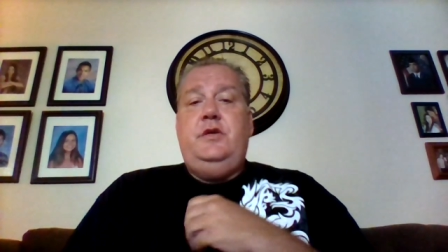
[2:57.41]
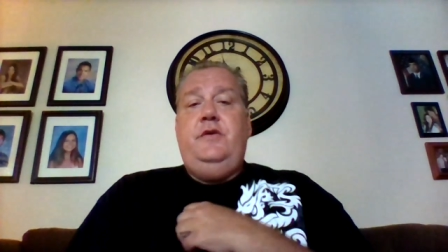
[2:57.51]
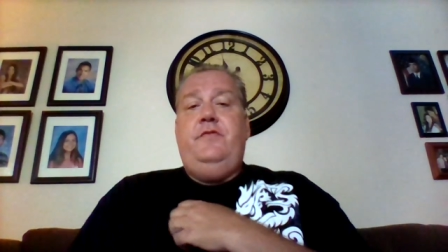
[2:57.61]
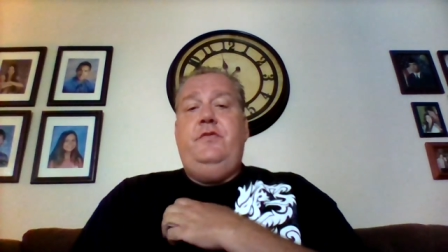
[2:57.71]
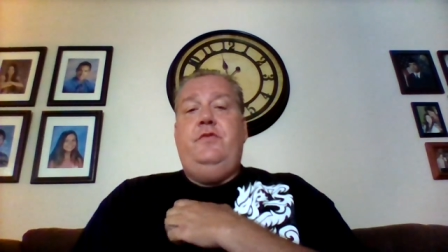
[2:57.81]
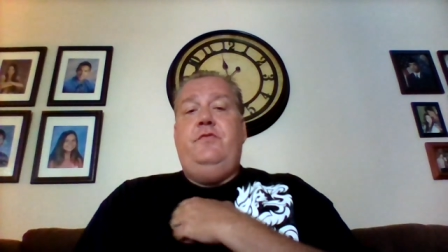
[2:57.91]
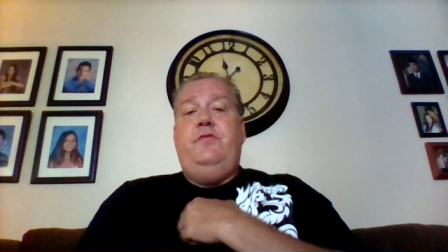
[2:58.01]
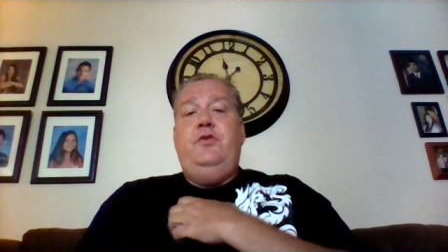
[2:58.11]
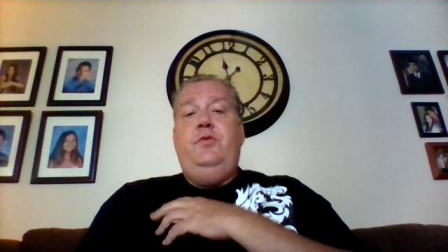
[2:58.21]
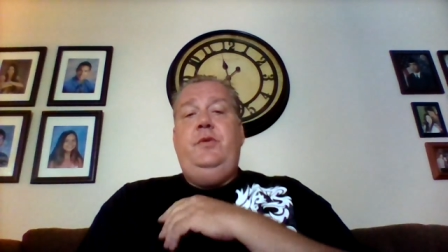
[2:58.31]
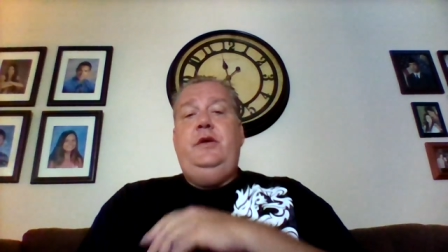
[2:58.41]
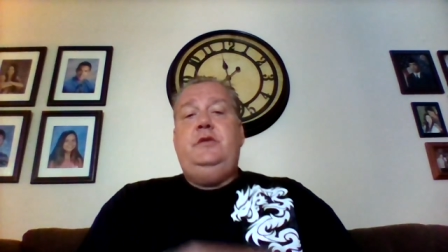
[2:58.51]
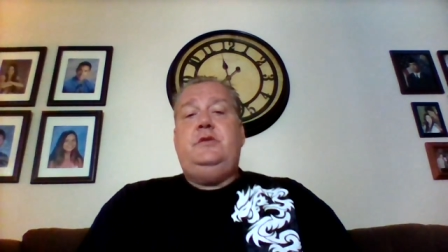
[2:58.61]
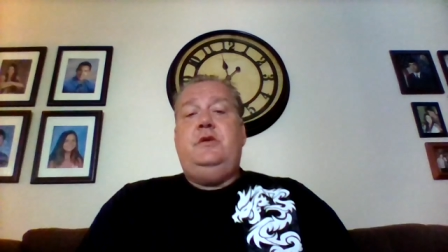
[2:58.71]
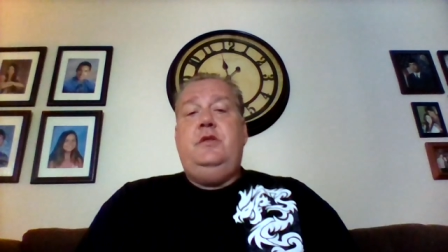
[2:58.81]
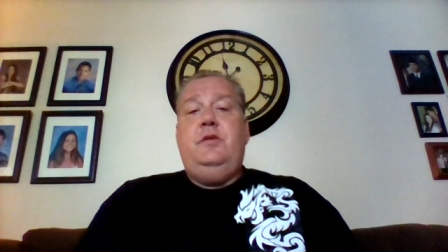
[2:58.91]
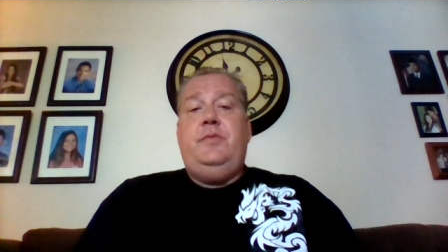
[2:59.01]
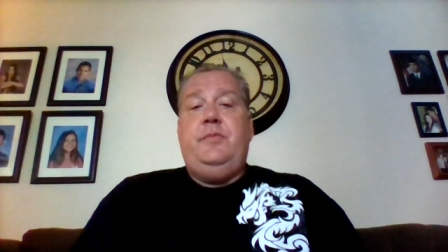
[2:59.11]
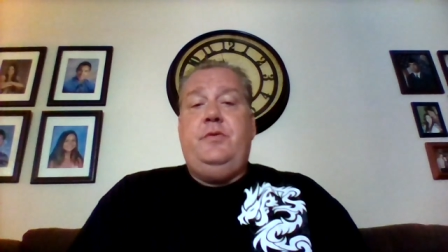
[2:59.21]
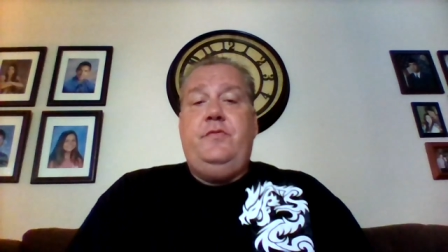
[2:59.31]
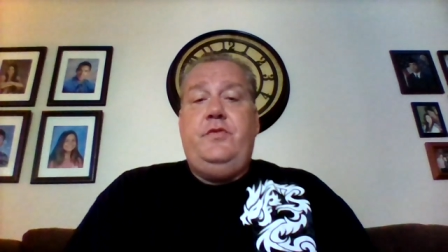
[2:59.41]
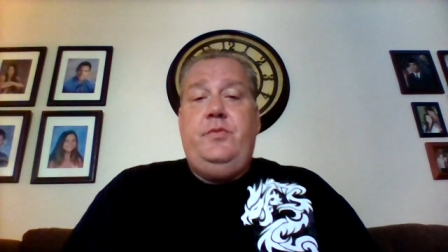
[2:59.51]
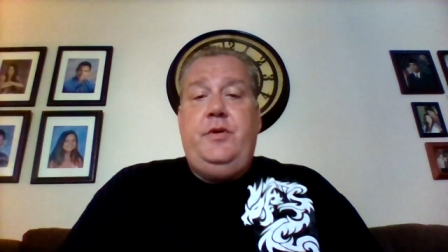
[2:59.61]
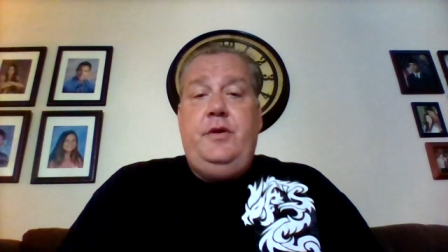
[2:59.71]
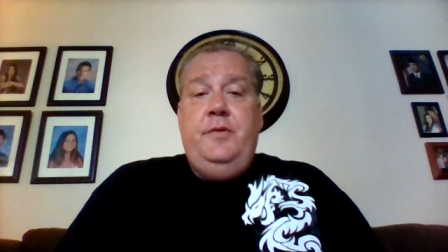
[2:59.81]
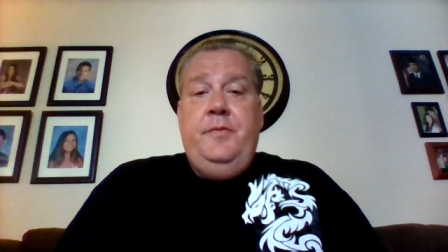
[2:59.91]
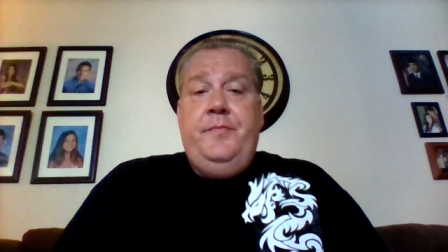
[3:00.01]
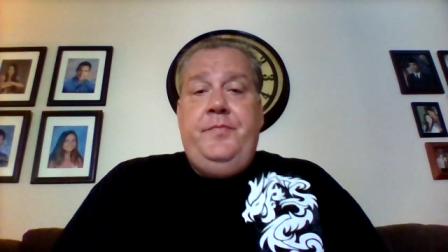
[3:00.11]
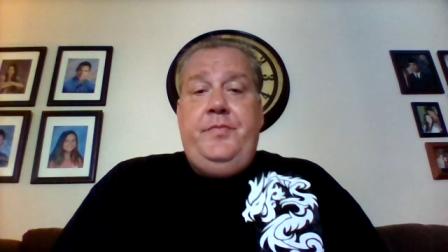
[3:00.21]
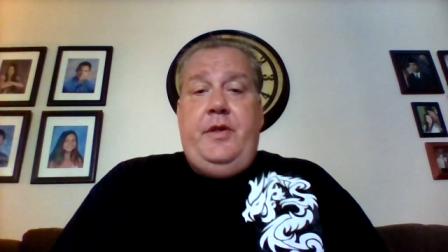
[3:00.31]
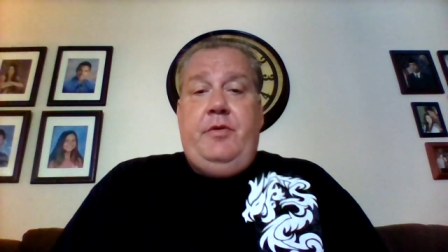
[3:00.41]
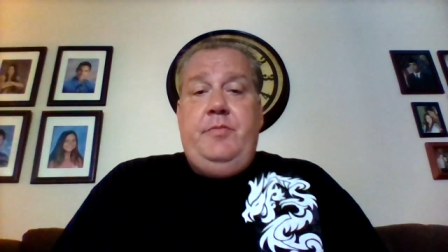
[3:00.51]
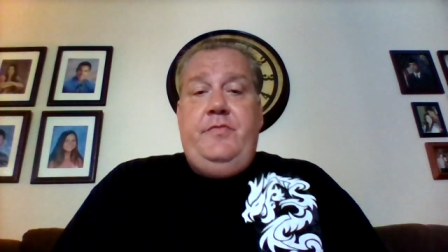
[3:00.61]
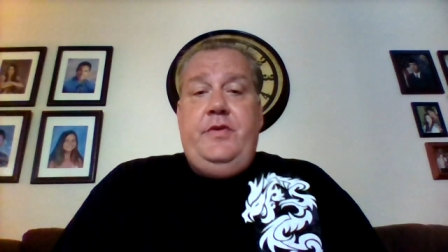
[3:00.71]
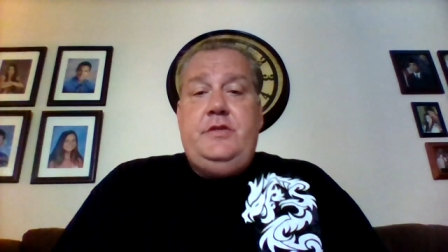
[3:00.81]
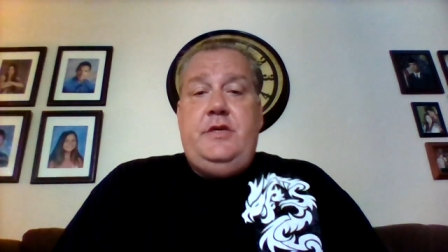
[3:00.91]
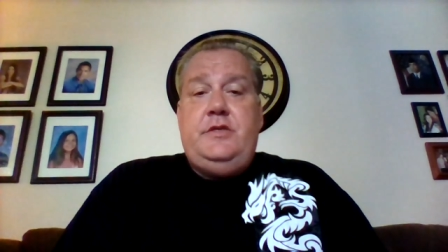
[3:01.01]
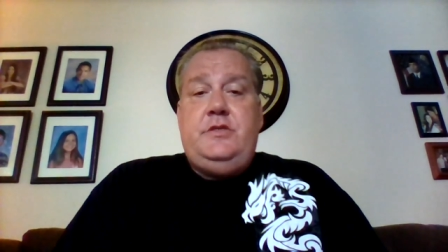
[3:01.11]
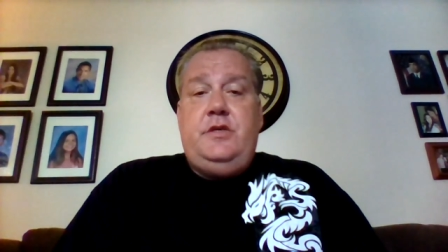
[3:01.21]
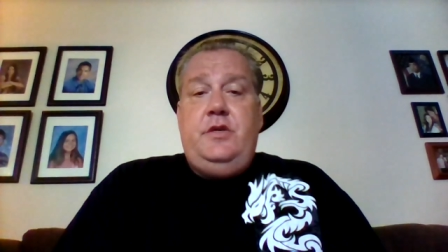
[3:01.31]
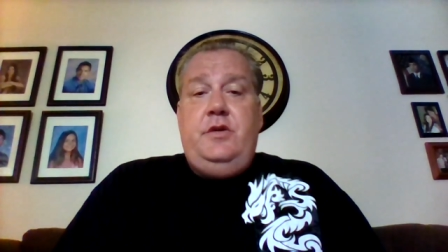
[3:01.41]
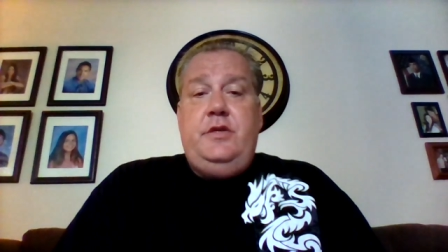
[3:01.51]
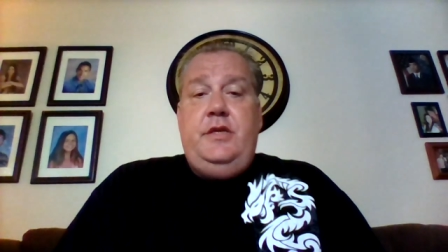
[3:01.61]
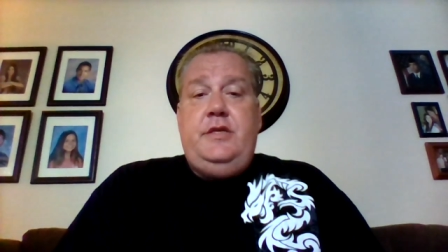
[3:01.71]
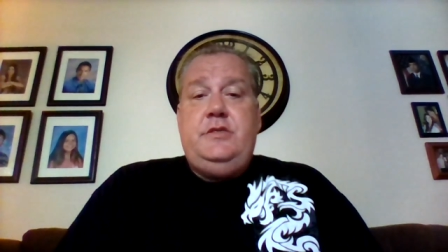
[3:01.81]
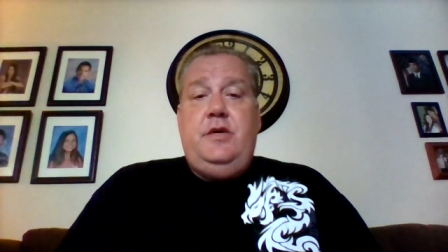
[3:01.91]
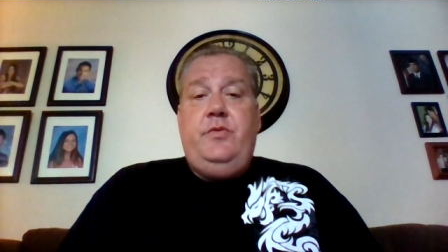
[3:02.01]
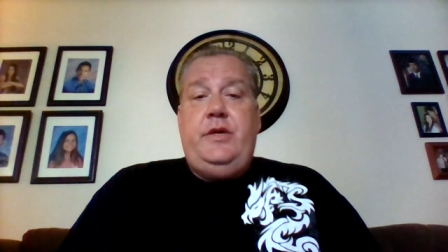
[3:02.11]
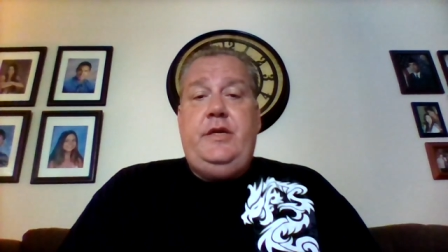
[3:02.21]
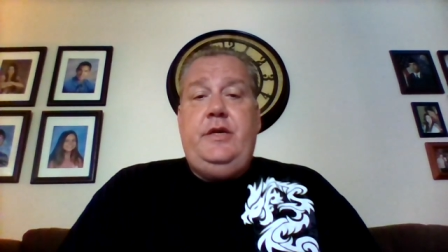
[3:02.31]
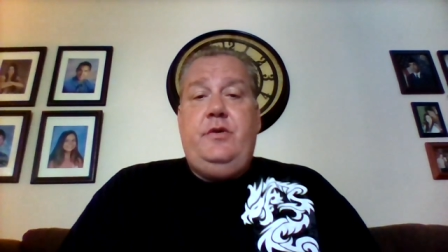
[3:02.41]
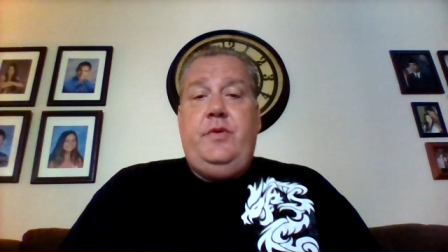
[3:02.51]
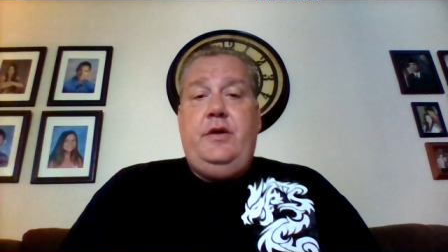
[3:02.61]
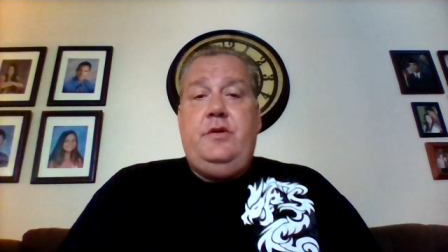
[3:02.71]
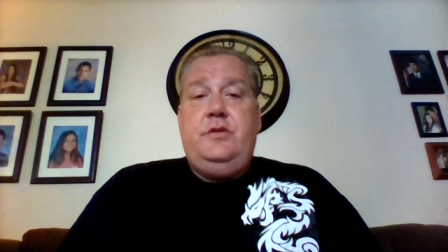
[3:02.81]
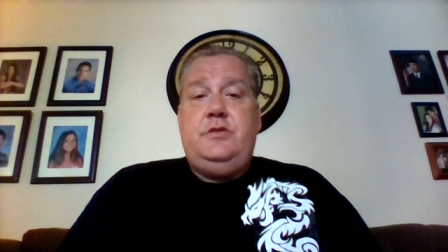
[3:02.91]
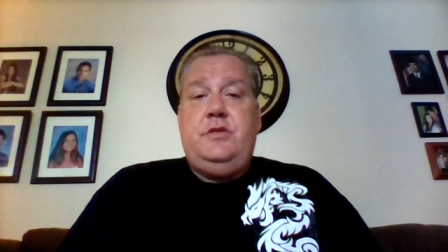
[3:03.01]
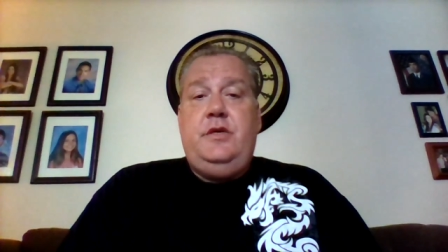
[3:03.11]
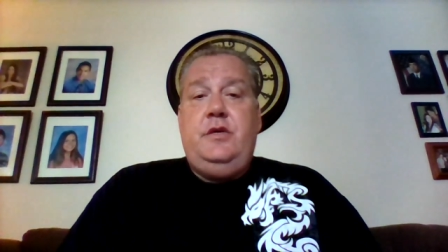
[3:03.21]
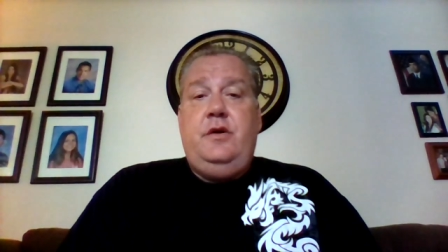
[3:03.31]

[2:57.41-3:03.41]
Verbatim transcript: If you view me, tell other people to view me. That would be fantastic. You know, I think that's how we get around on this thing.